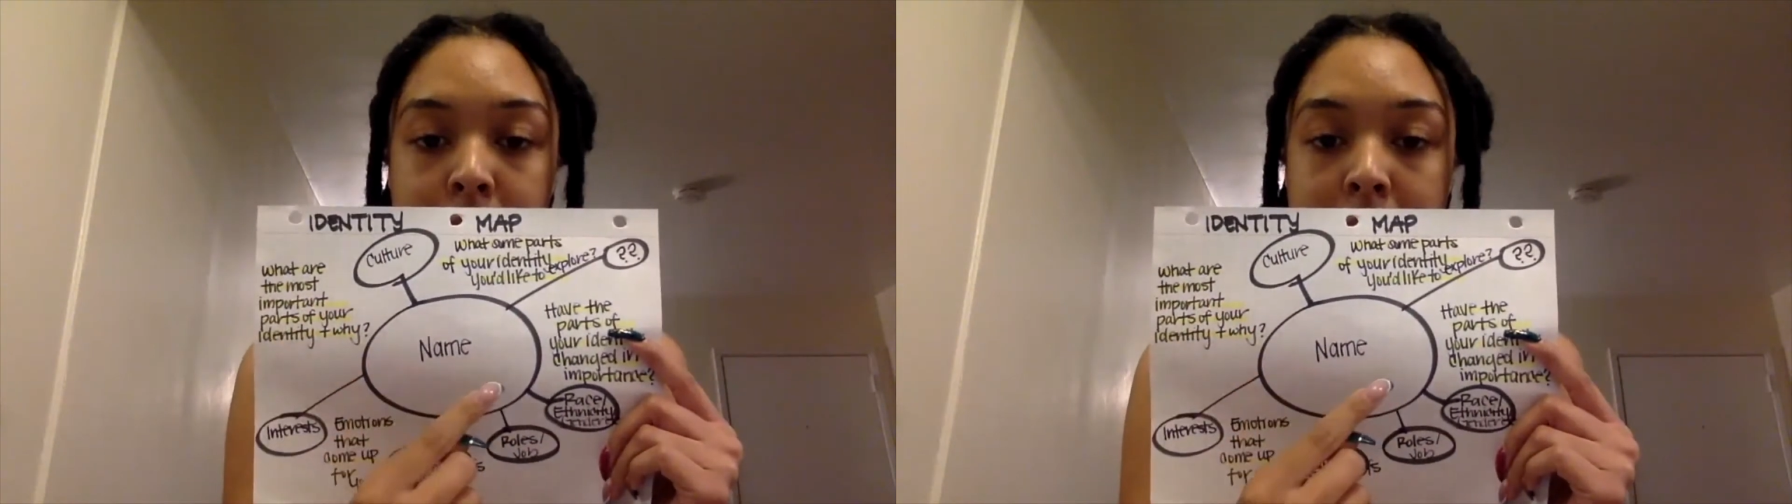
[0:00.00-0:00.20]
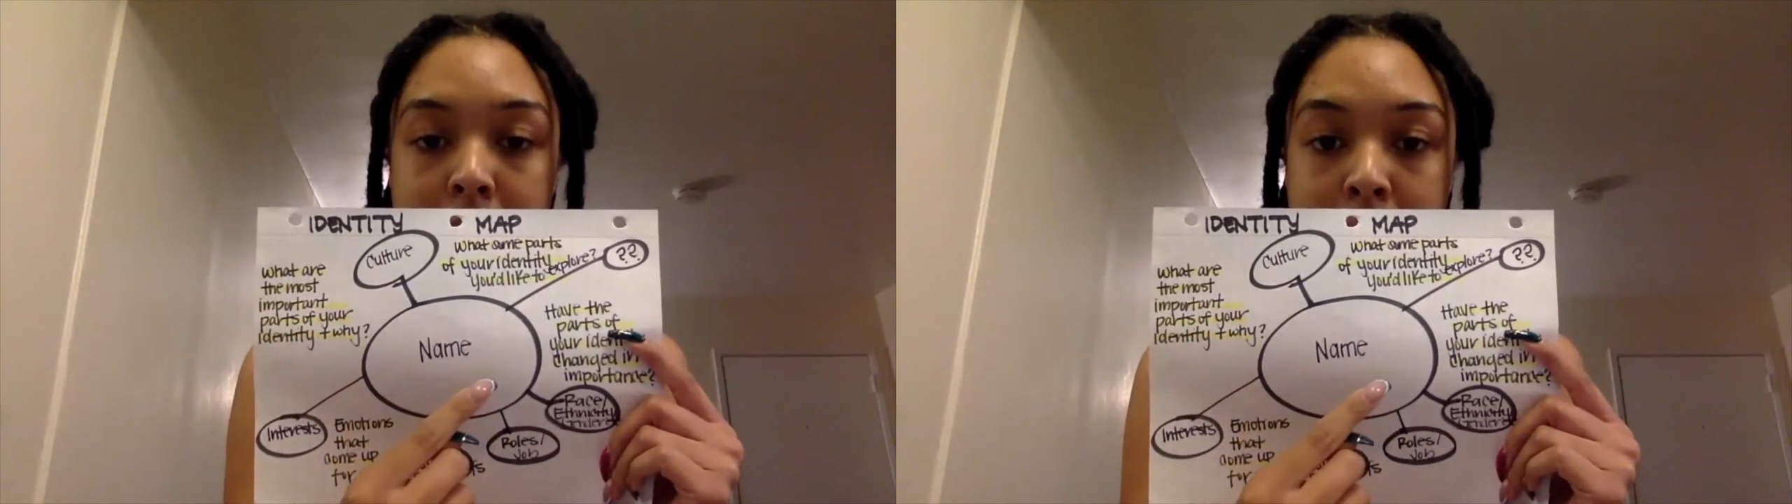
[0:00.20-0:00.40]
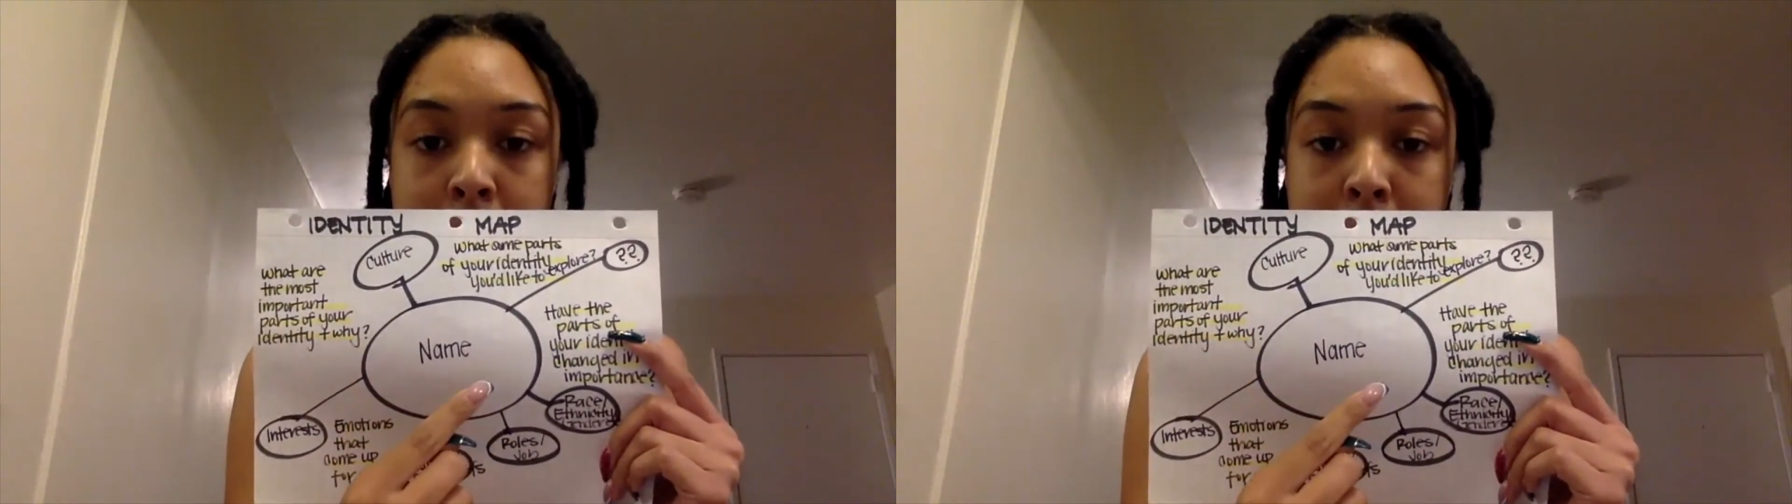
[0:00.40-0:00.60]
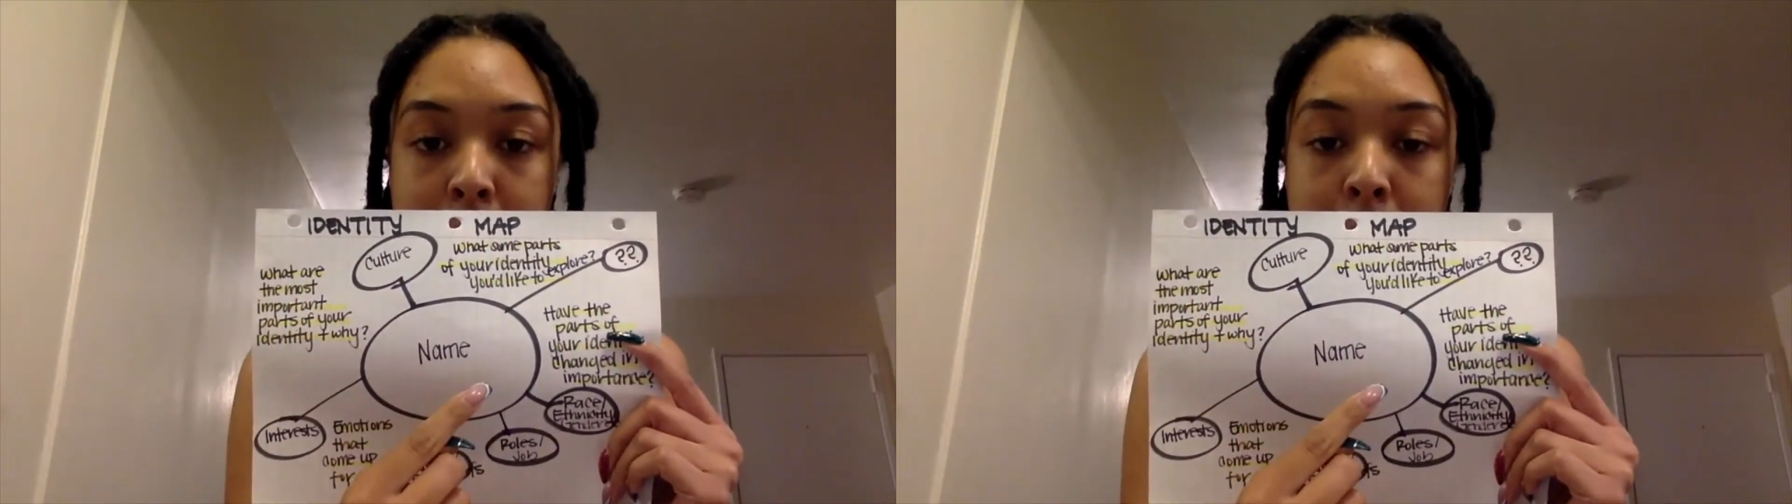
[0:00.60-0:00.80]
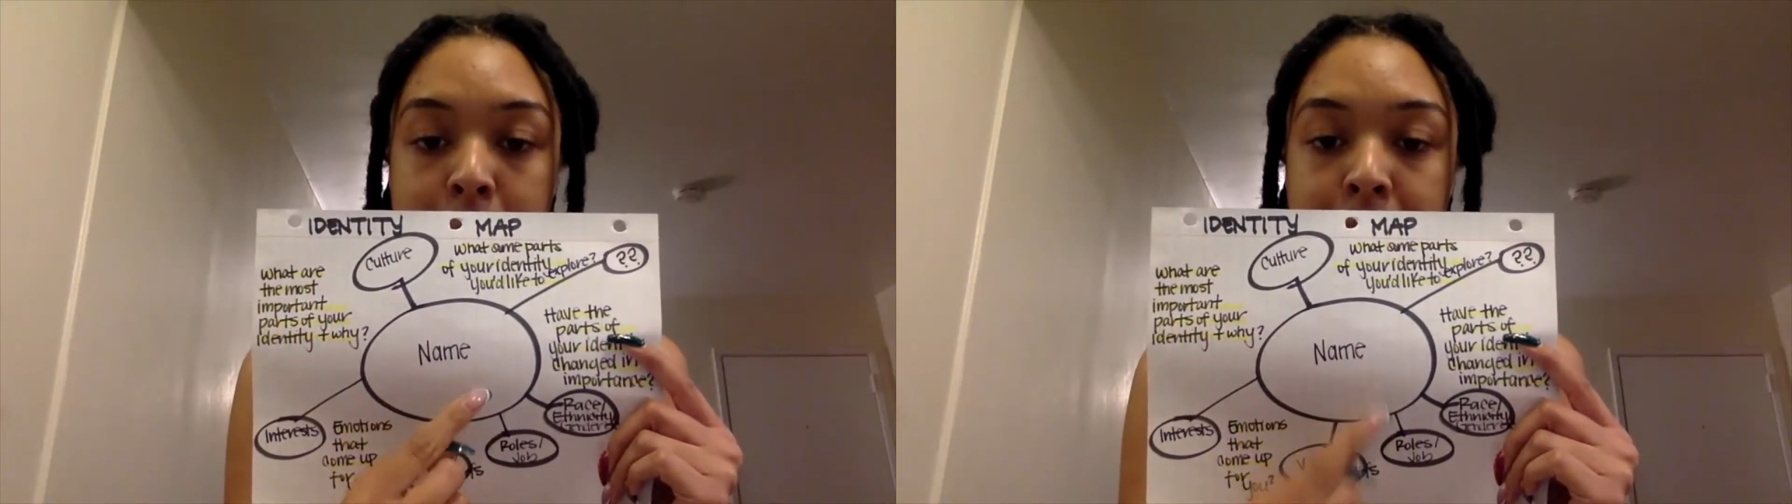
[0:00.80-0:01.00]
in the
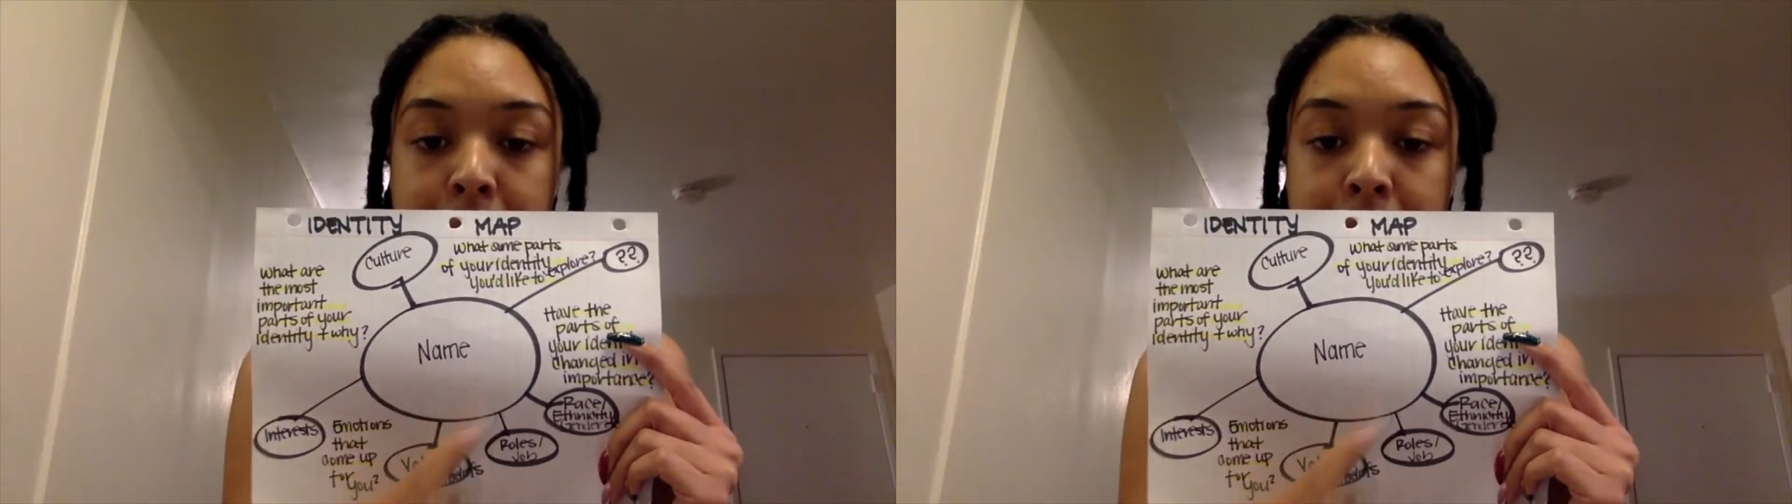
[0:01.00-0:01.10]
middle